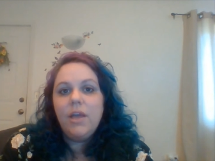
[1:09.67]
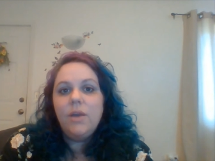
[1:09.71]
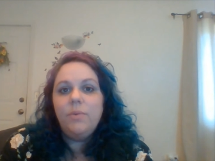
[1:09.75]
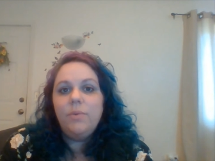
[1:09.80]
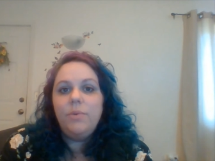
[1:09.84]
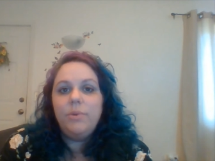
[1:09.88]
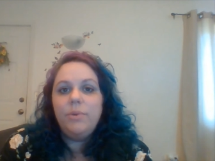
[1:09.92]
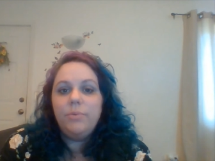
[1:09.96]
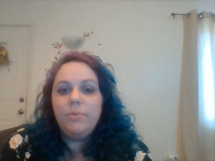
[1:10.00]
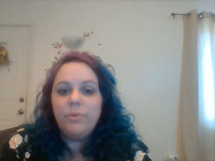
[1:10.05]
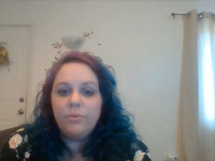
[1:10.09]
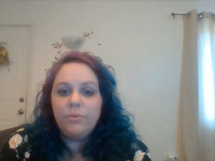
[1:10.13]

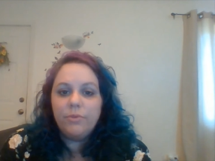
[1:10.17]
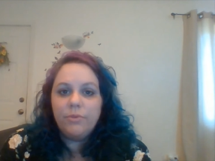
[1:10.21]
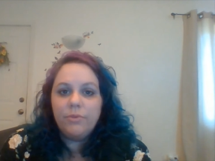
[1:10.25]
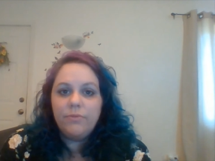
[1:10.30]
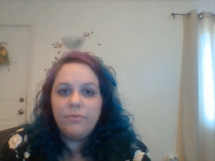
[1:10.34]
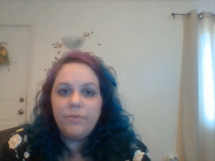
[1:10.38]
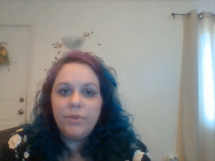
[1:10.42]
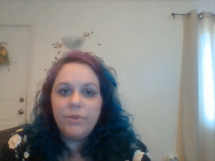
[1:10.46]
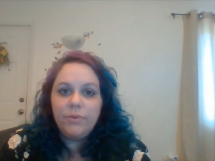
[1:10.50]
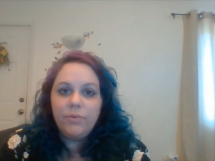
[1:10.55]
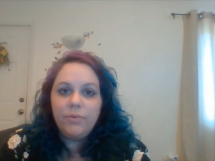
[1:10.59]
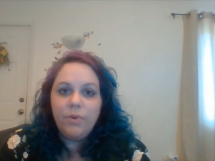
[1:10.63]
We will
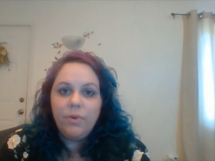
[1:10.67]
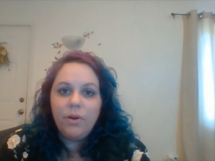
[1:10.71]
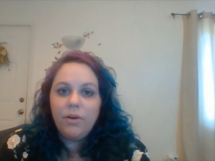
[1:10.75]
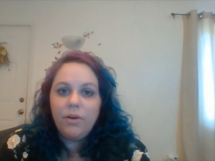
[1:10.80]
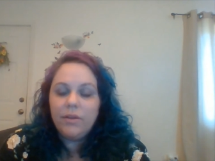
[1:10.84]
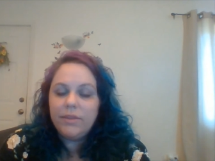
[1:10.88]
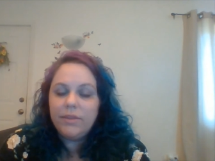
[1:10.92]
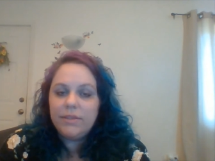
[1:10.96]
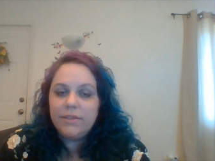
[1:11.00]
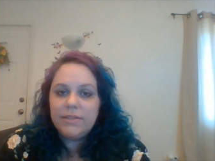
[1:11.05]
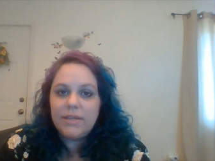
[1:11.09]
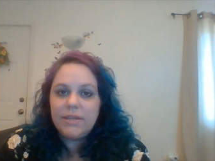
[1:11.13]
review
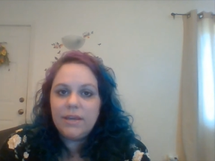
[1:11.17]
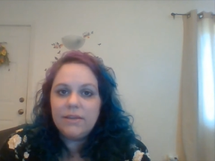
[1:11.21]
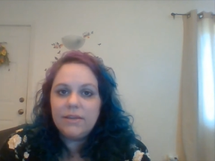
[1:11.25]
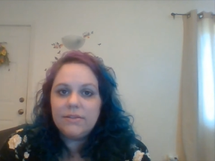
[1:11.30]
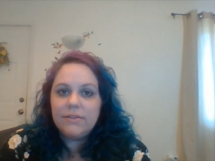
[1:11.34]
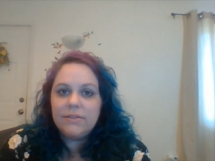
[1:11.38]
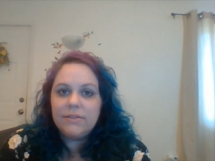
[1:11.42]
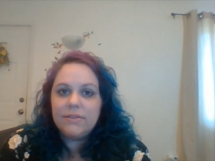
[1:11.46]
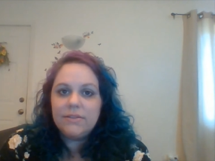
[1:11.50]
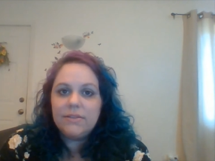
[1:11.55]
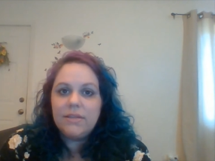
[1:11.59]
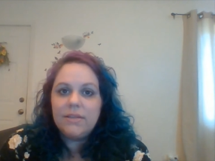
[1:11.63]
all the
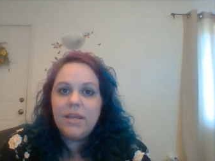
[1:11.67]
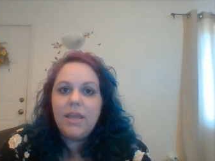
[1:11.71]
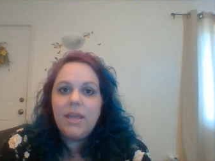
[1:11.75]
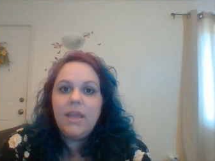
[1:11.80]
tests